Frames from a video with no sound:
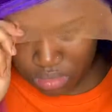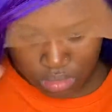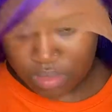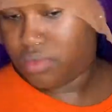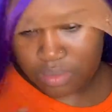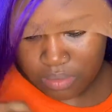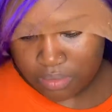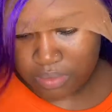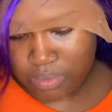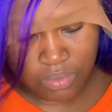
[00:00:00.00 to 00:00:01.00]
just
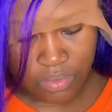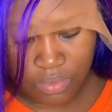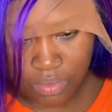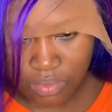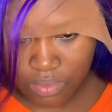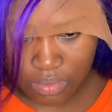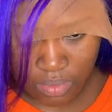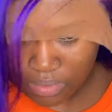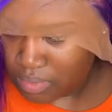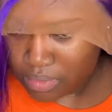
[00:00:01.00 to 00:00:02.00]
adjusting it so I can
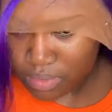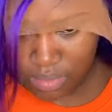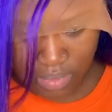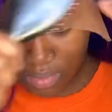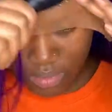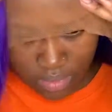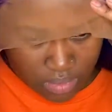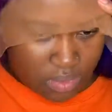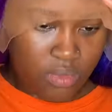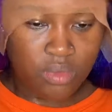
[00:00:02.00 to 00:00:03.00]
know
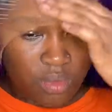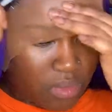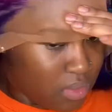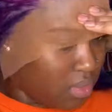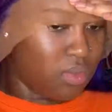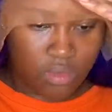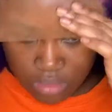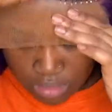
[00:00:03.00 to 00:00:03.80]
exactly where I need it.